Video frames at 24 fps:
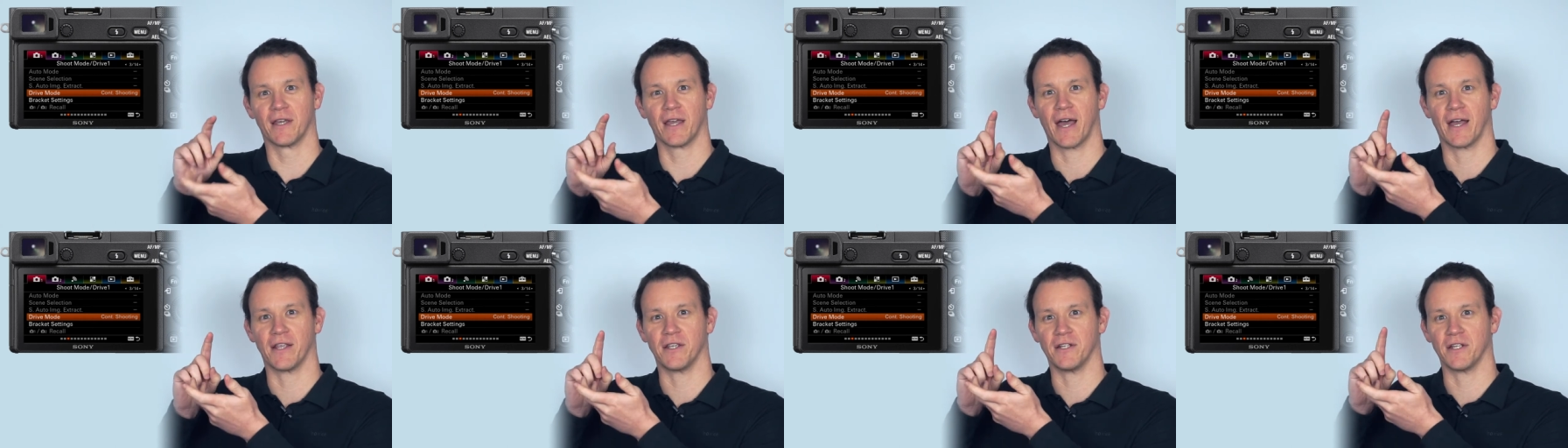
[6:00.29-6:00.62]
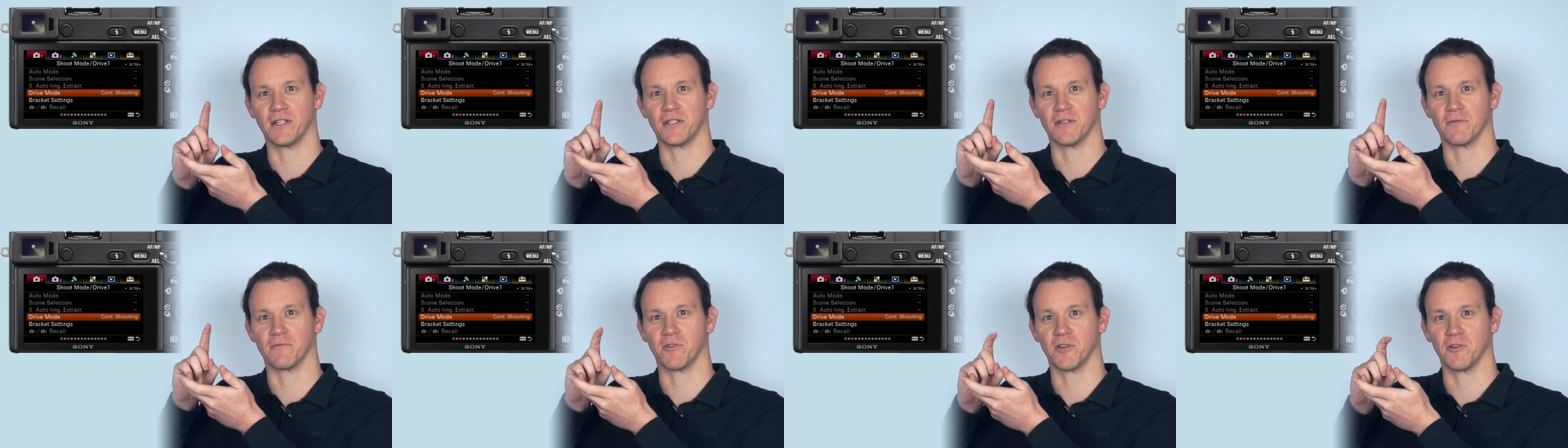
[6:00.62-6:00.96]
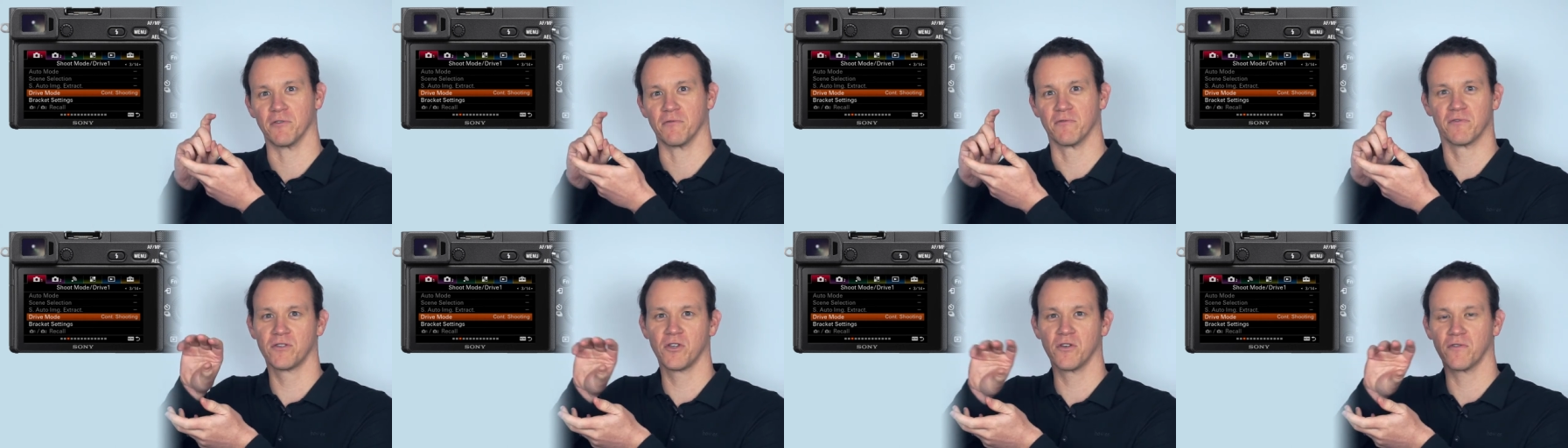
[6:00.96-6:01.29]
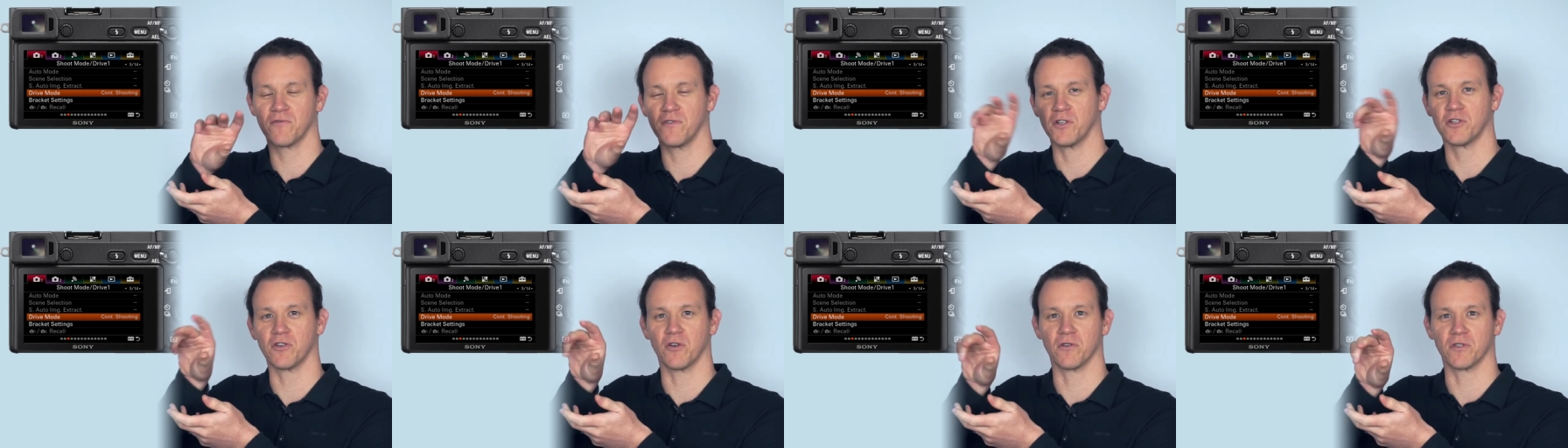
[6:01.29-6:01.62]
and you need to do two or
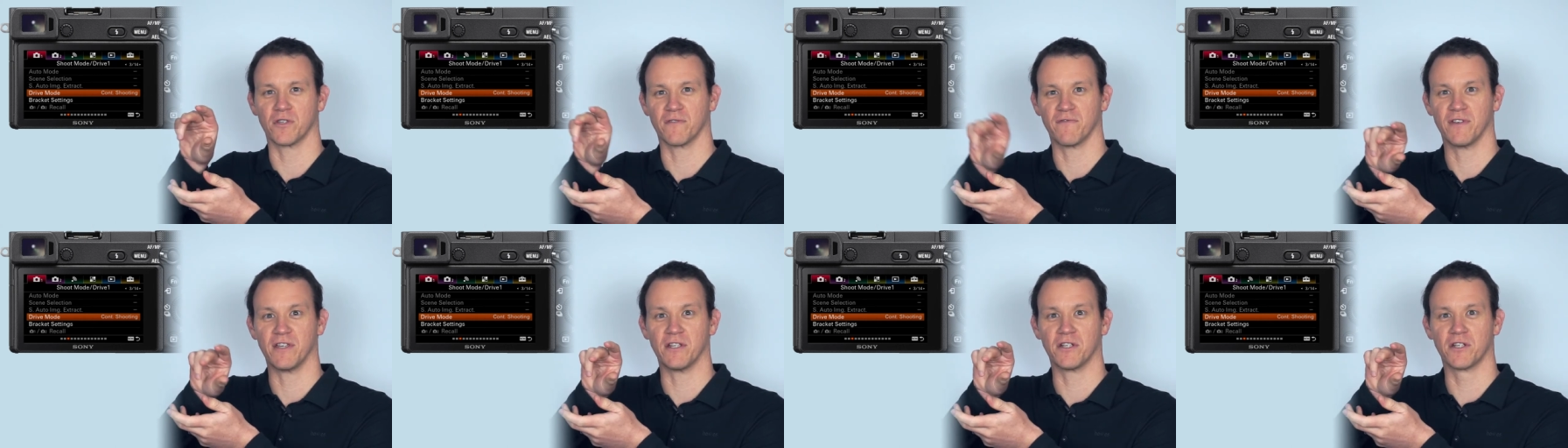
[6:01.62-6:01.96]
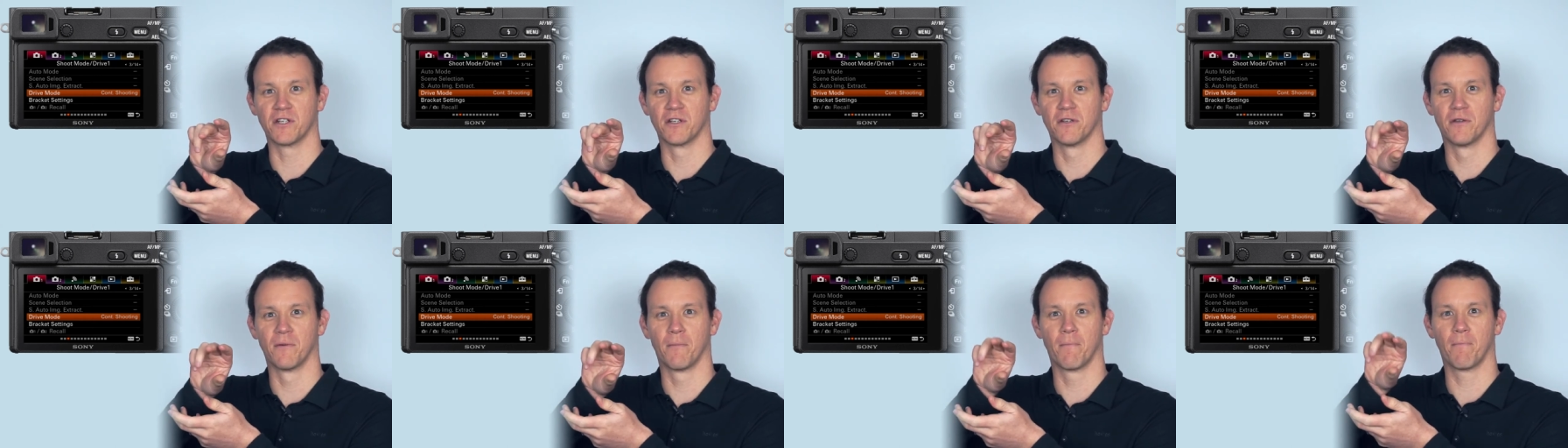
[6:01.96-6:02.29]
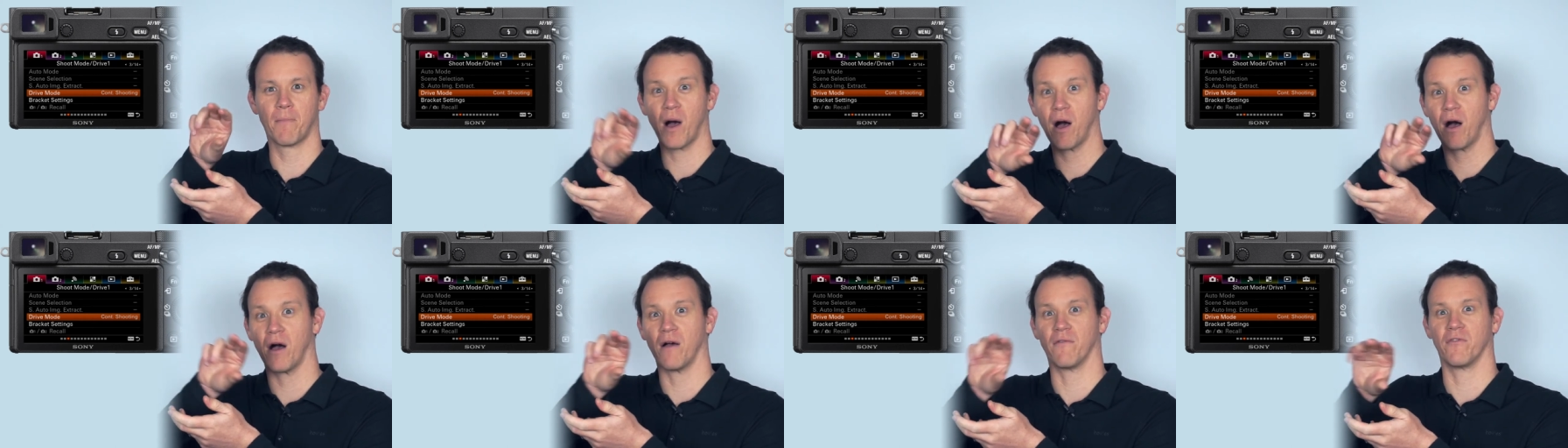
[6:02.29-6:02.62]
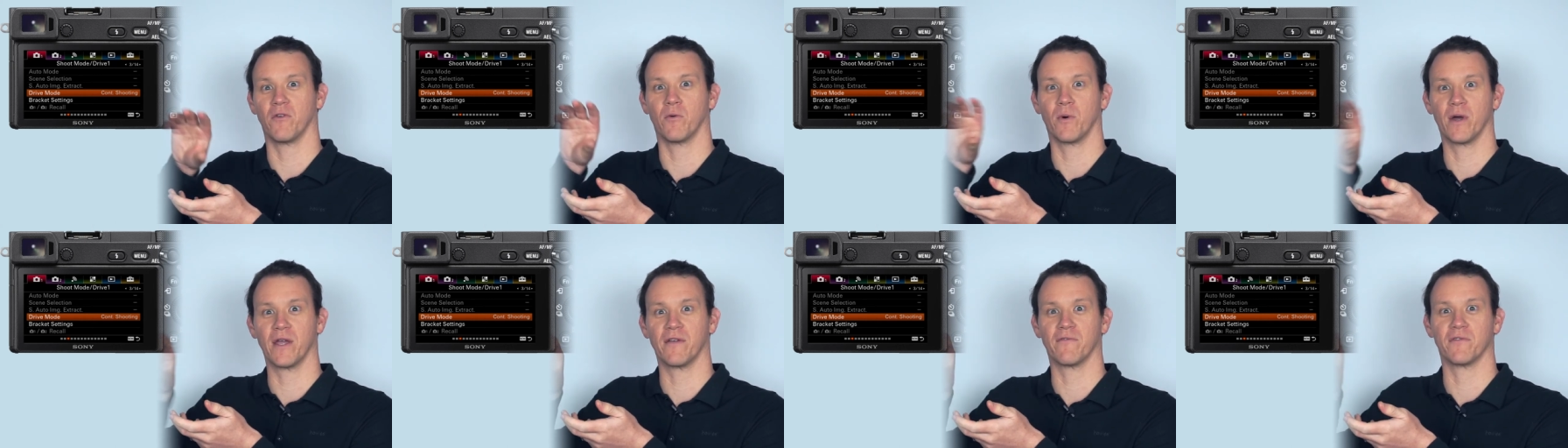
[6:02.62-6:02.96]
three shots of each part of
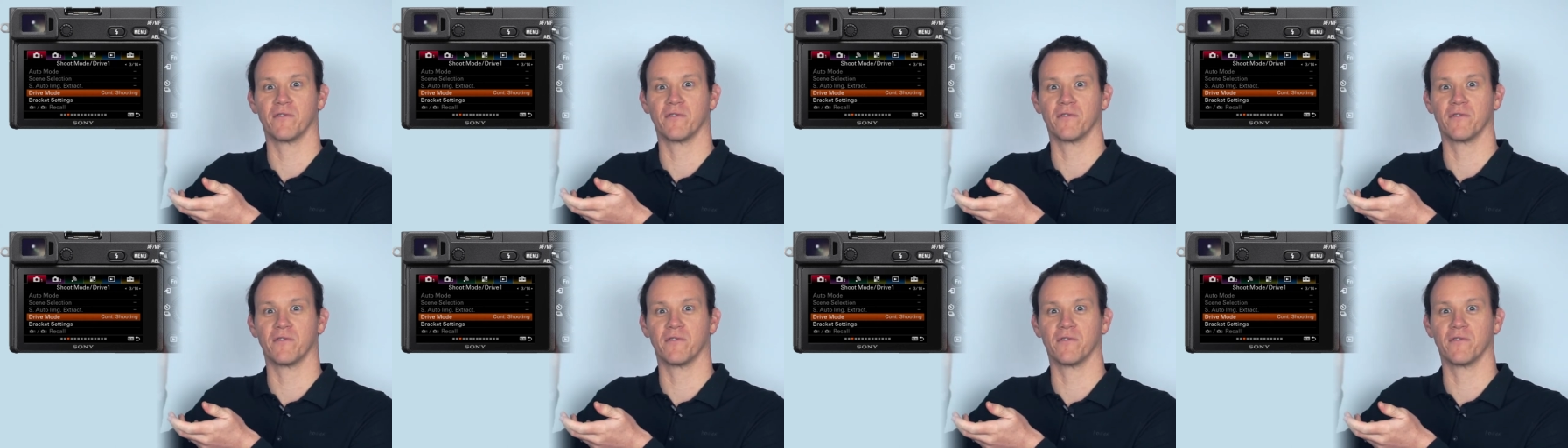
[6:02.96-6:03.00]
the wave